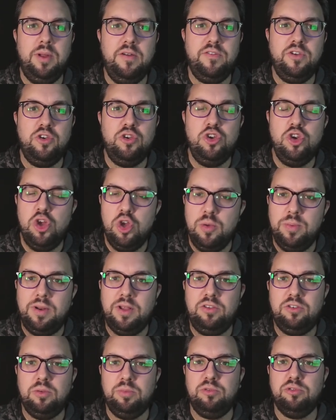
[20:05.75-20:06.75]
If you're new,
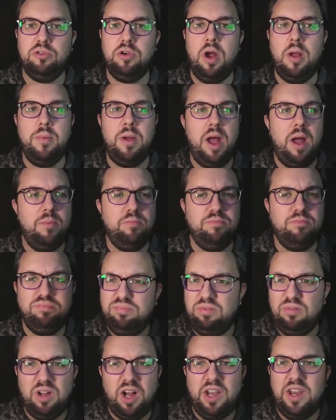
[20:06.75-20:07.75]
please subscribe.
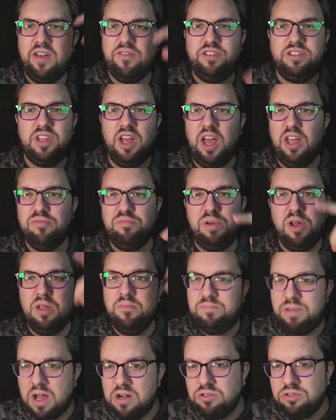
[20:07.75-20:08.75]
I never say this, put the
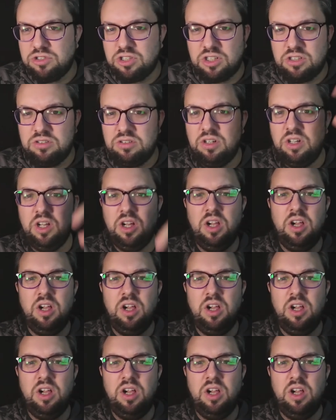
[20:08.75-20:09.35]
bells on.